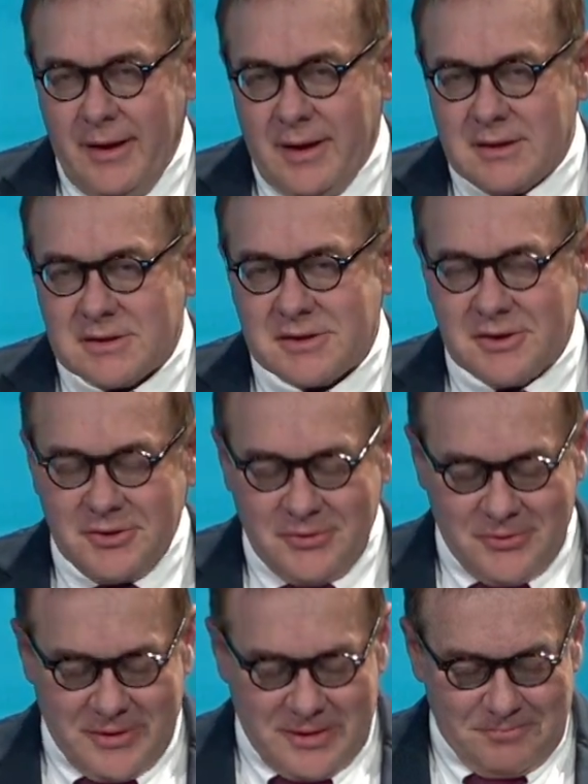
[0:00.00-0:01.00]

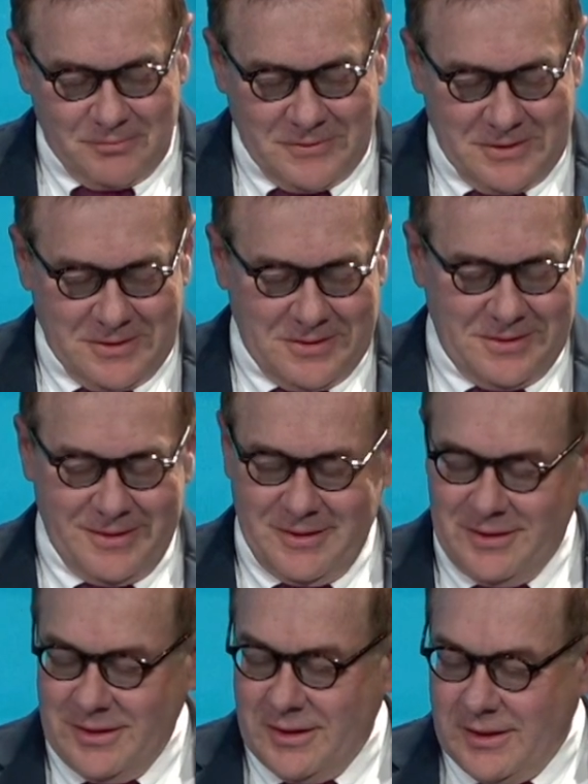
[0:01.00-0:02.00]
So, um,
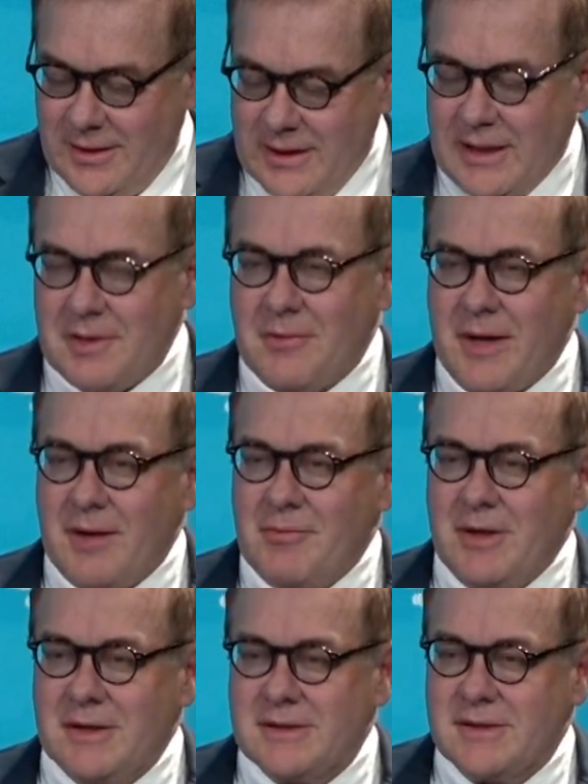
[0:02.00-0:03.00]
anyway, I
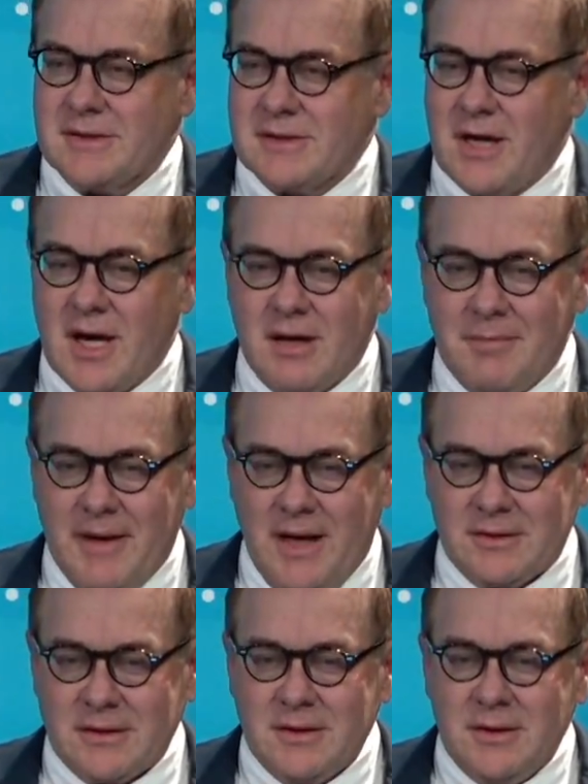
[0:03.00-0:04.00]
wanted to talk
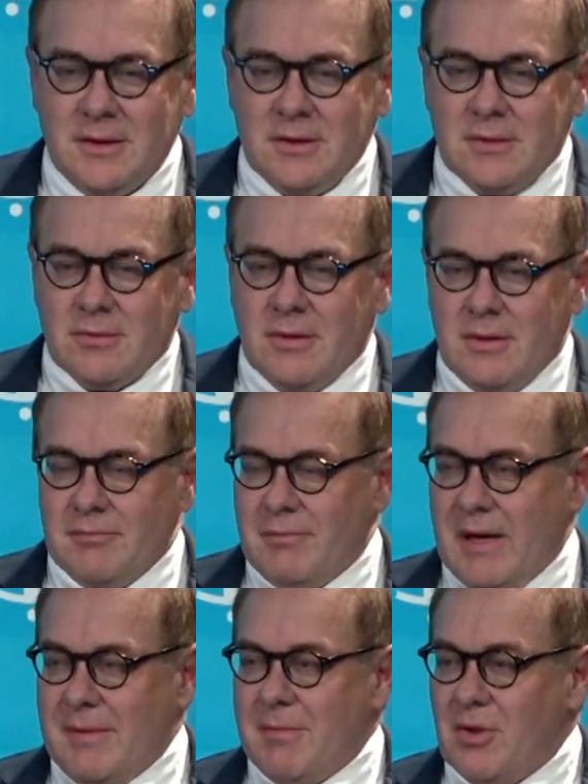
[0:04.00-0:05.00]
about
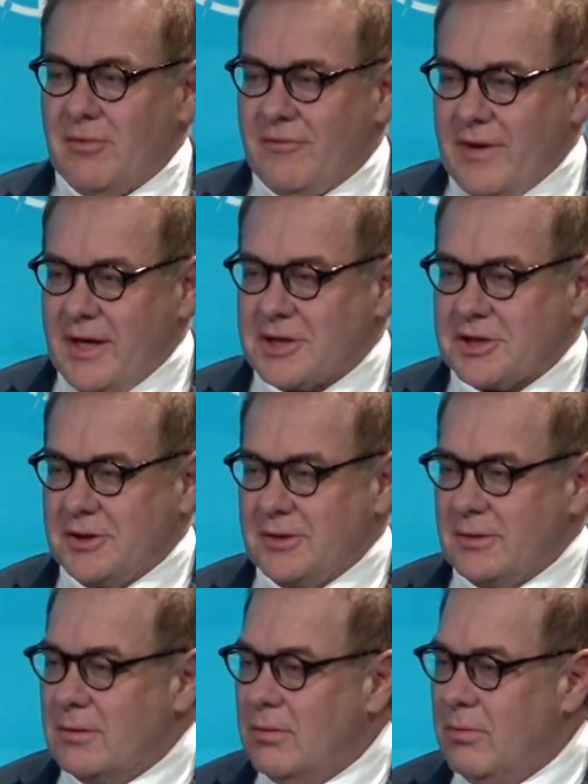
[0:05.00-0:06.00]
my
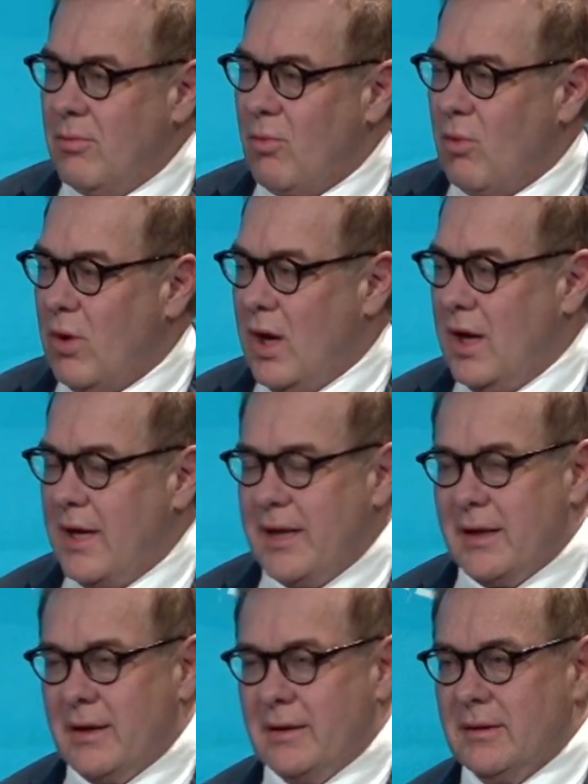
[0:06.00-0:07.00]
motivation,
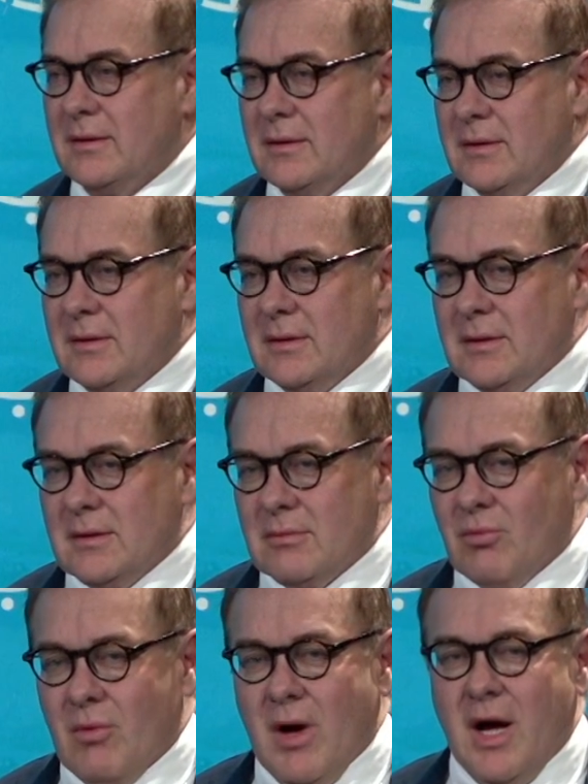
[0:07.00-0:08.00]
why
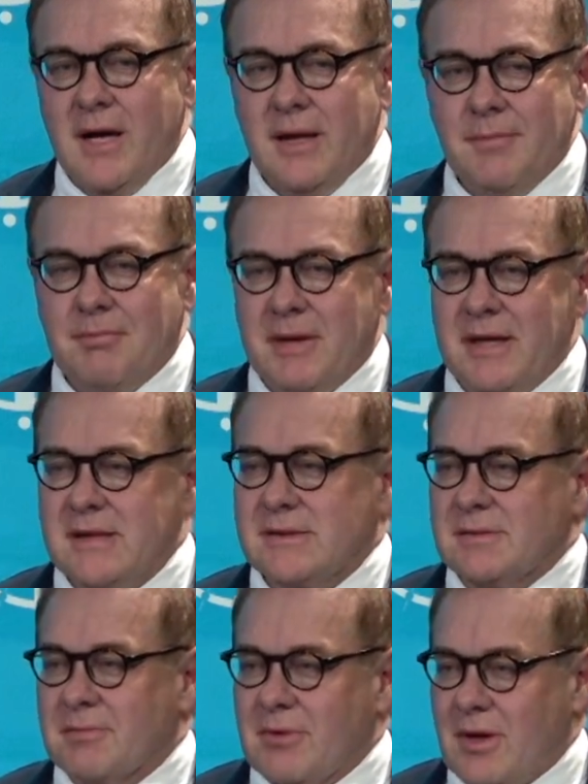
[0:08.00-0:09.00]
why peace
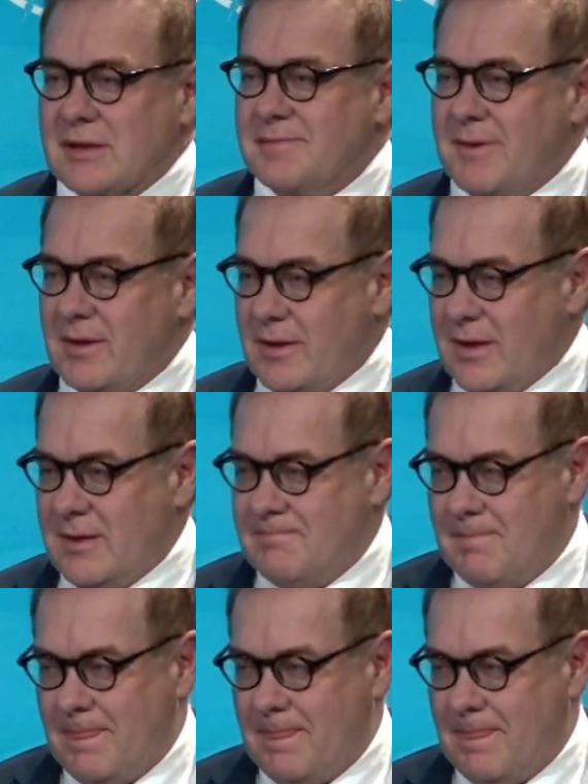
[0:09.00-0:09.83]
and prosperity?